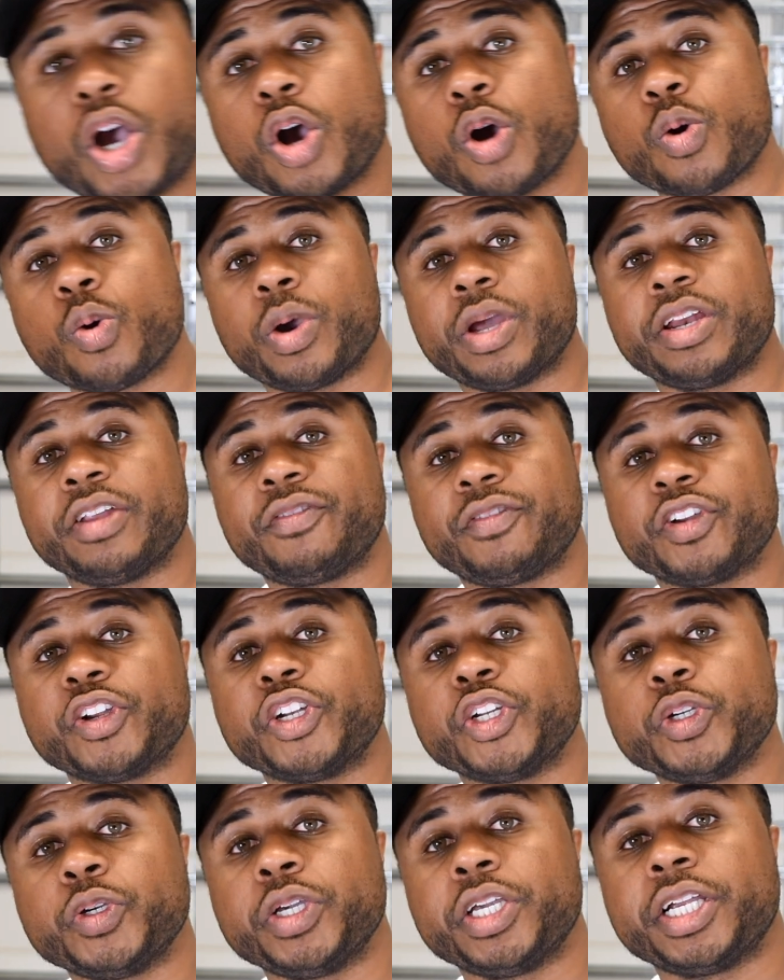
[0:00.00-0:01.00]
Oh, and if you're
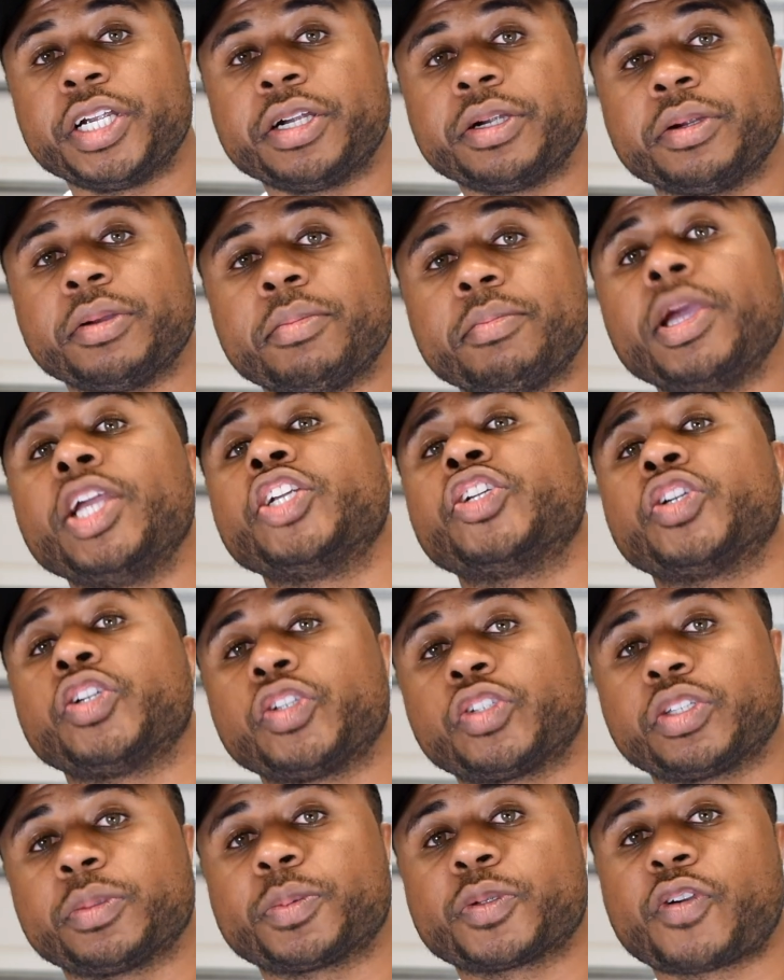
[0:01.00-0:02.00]
new here, make sure
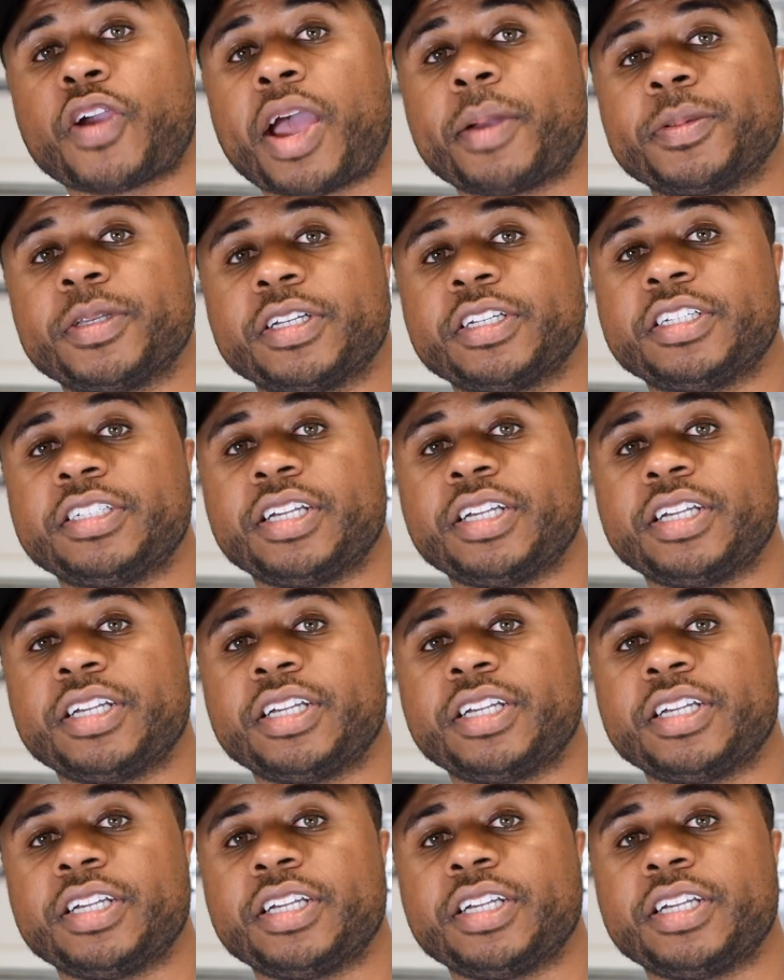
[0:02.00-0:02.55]
you subscribe to the